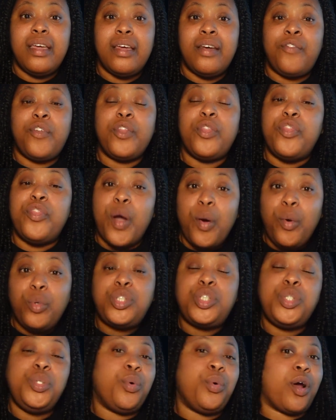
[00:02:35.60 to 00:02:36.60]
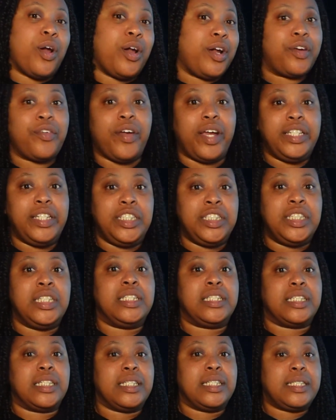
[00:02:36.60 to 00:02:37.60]
for those who are in Christ
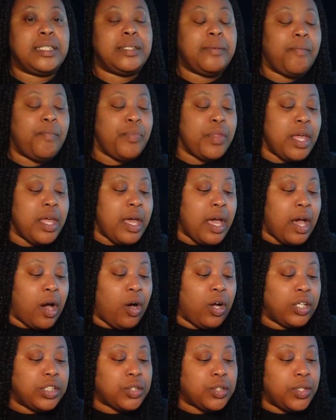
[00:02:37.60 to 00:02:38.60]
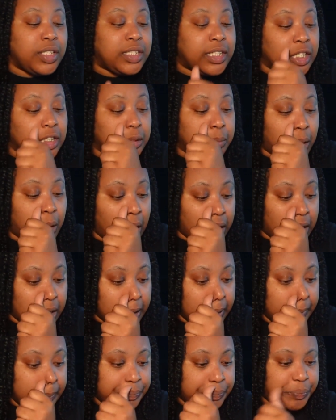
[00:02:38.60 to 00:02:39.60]
Jesus. Also, he tells
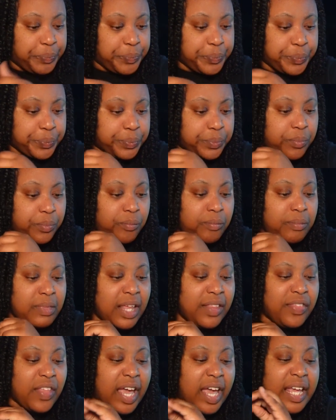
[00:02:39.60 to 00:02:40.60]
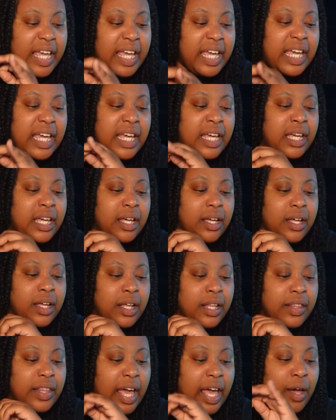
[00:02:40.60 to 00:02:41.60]
Martha that
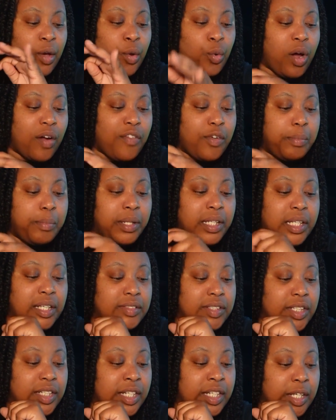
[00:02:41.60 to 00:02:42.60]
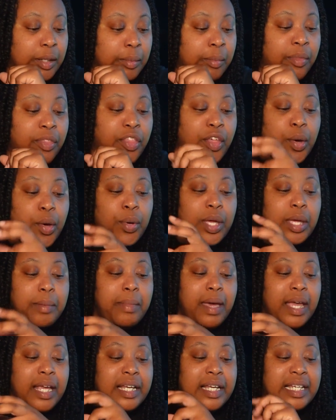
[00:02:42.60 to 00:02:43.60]
whoever believes in him, though he
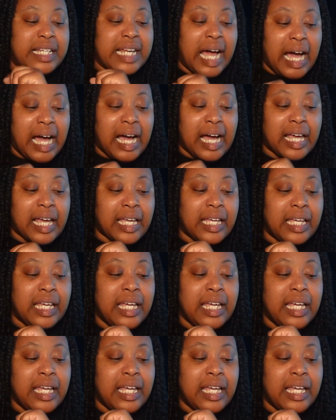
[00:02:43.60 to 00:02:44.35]
may die,